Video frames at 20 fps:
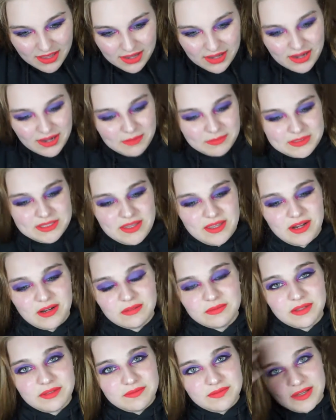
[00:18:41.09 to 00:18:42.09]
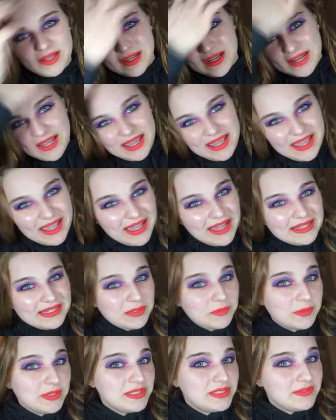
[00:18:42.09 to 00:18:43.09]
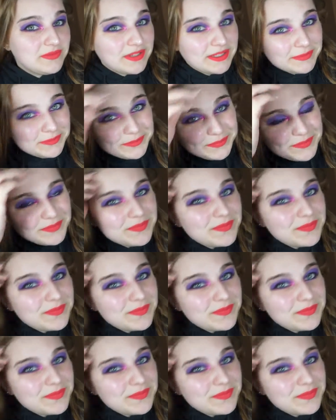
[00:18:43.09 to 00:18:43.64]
I thought it would be fun, and it was fun.